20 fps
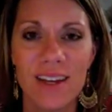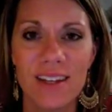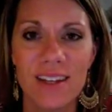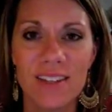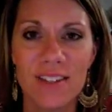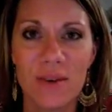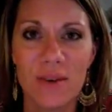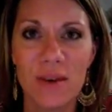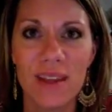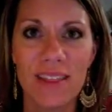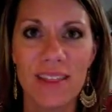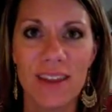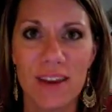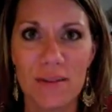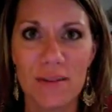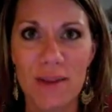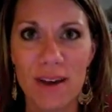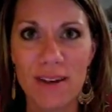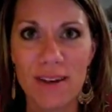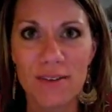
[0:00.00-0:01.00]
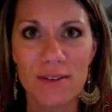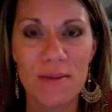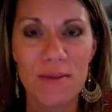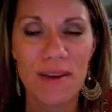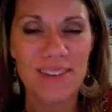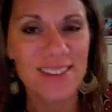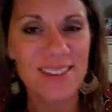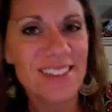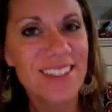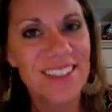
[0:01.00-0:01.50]
so he thought about it for
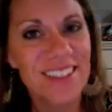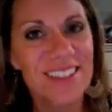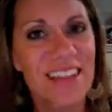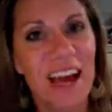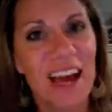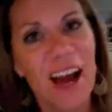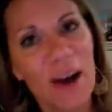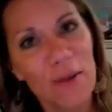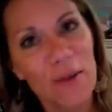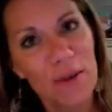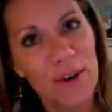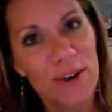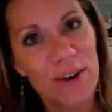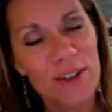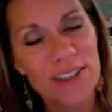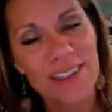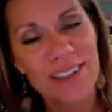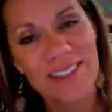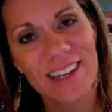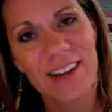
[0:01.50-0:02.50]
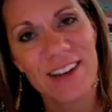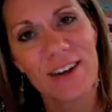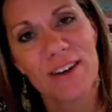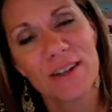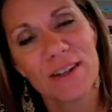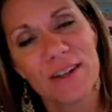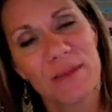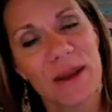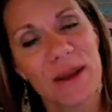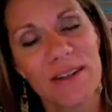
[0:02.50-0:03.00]
about 6 hours, as I
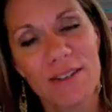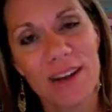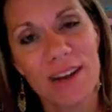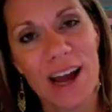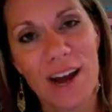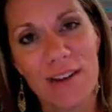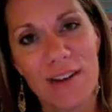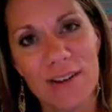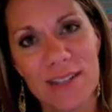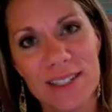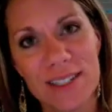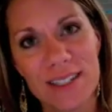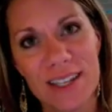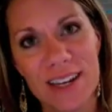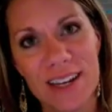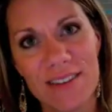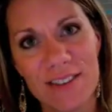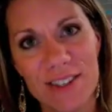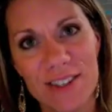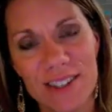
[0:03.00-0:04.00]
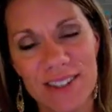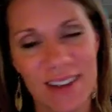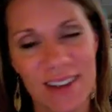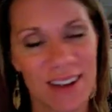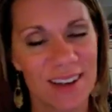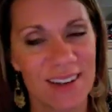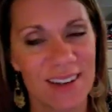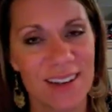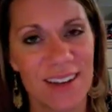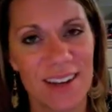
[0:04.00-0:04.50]
called him every hour and said, "Have you
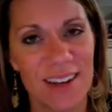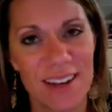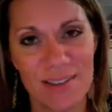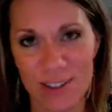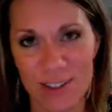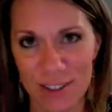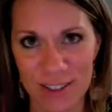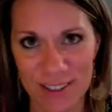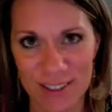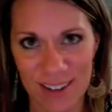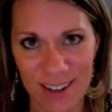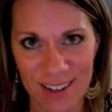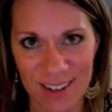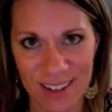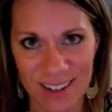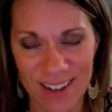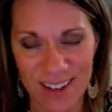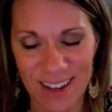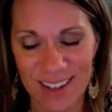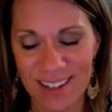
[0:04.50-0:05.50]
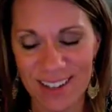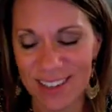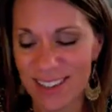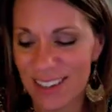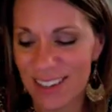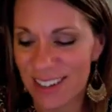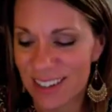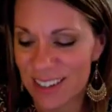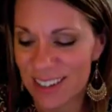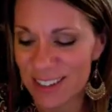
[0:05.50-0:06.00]
decided yet? Have you decided yet?"
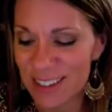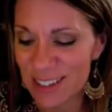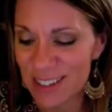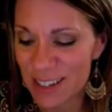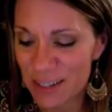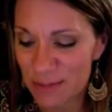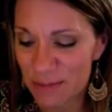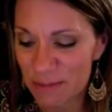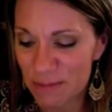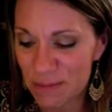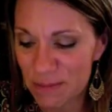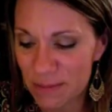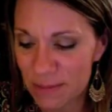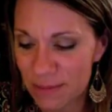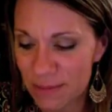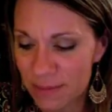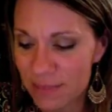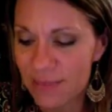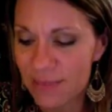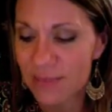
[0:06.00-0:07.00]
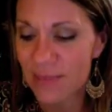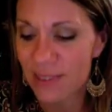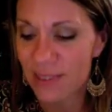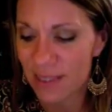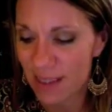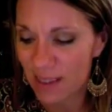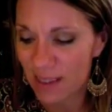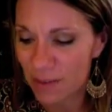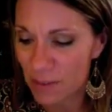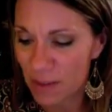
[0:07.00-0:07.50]
And
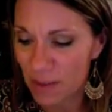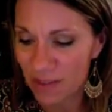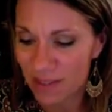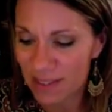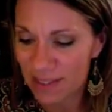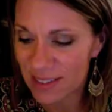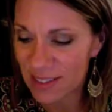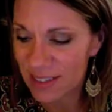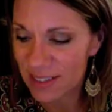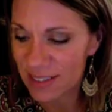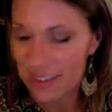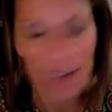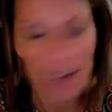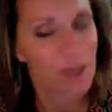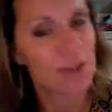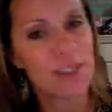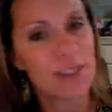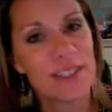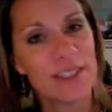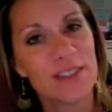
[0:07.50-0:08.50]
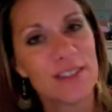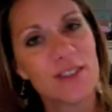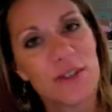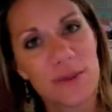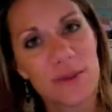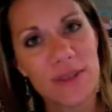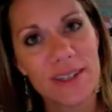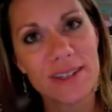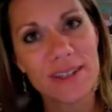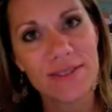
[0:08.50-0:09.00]
about 6 hours into
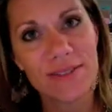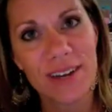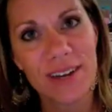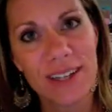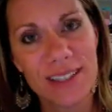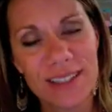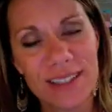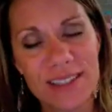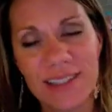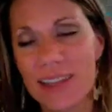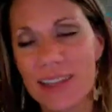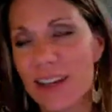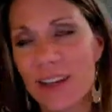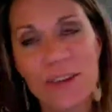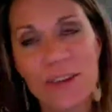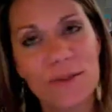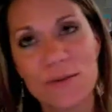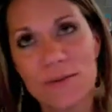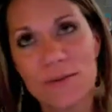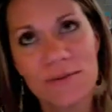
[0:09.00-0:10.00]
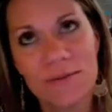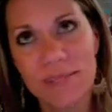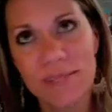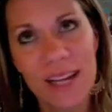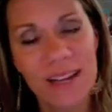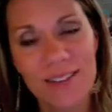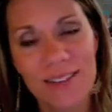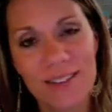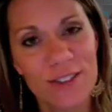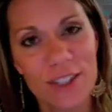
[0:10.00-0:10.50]
it, finally said, "Oh,
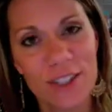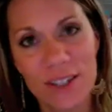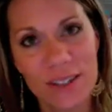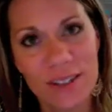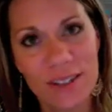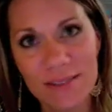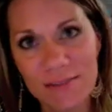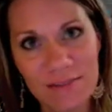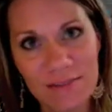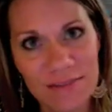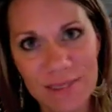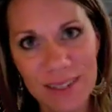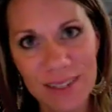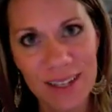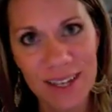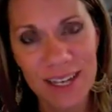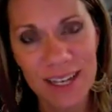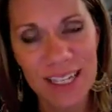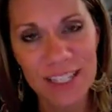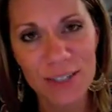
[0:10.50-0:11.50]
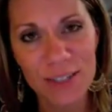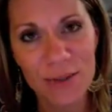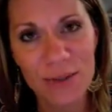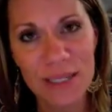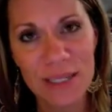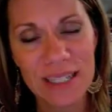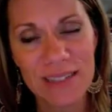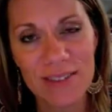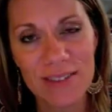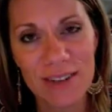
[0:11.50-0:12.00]
yes, Jill. I knew
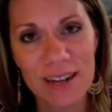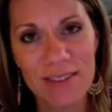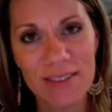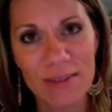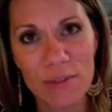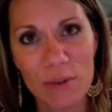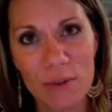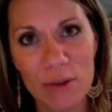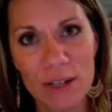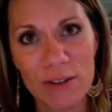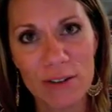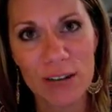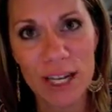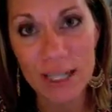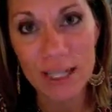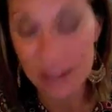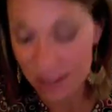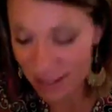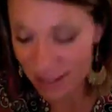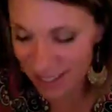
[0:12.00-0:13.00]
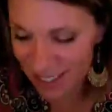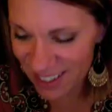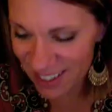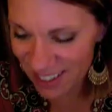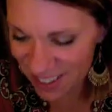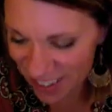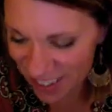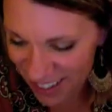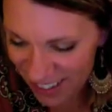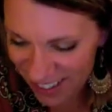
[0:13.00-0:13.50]
we'd never have a boring ride."
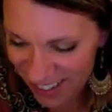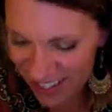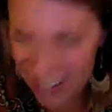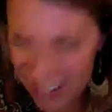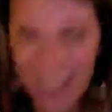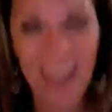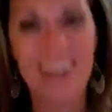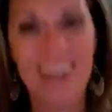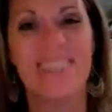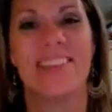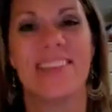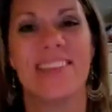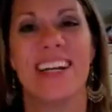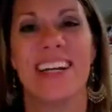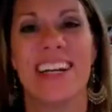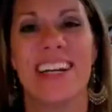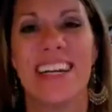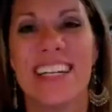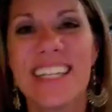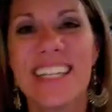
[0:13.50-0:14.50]
We got married.